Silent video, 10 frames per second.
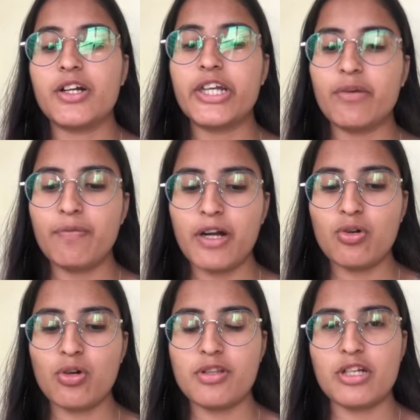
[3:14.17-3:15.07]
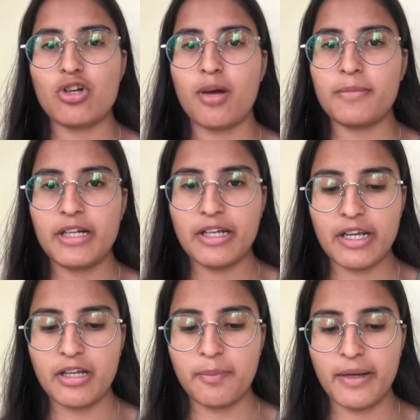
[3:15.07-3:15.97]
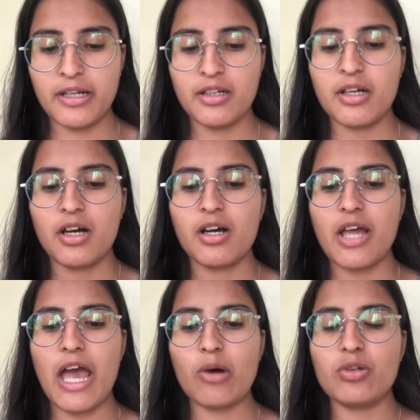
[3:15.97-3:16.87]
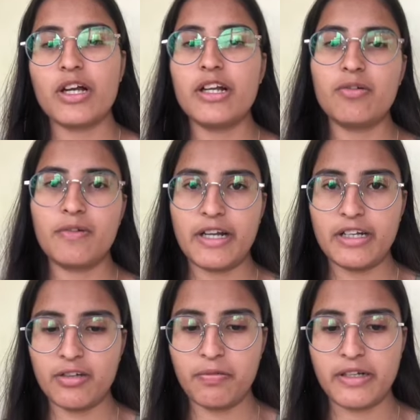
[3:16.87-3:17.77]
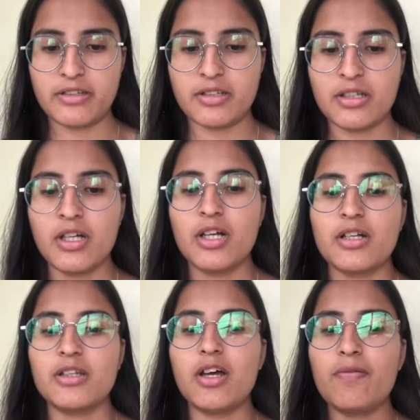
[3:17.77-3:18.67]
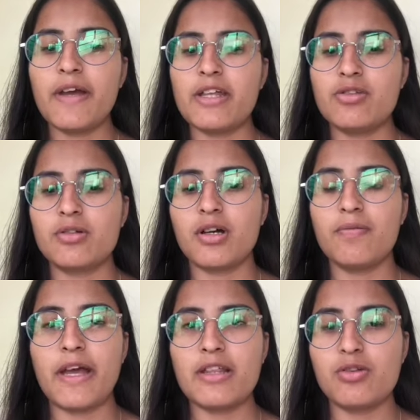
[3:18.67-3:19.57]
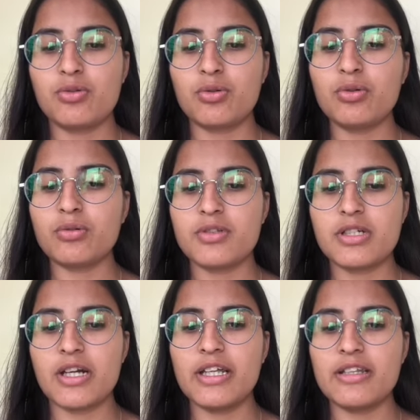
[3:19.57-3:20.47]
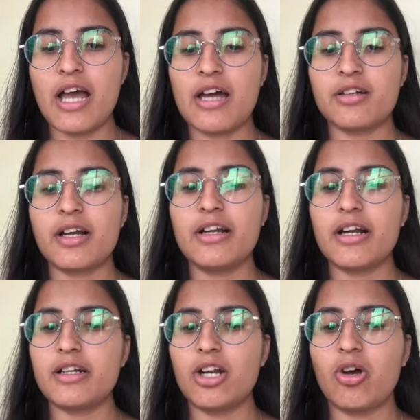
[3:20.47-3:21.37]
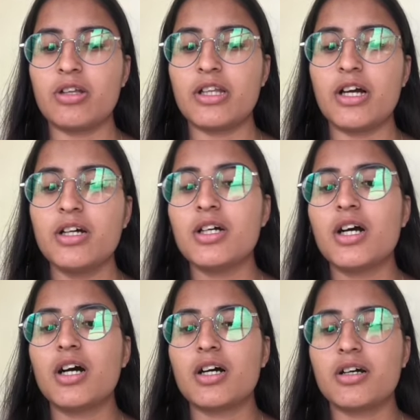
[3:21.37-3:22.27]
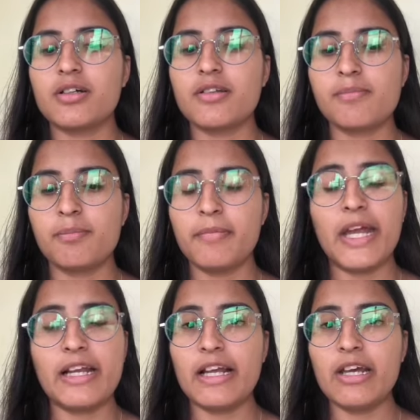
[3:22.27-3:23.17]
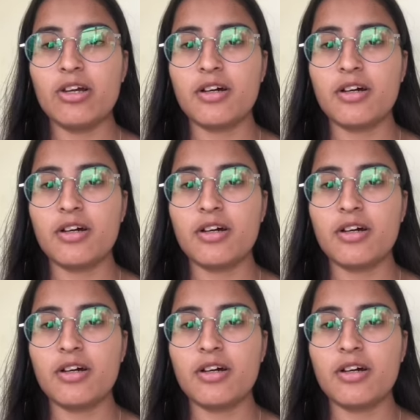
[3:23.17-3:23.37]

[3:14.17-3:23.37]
different dosage of the treatment have the different effects. The phase 2 studies are conducted on the mainly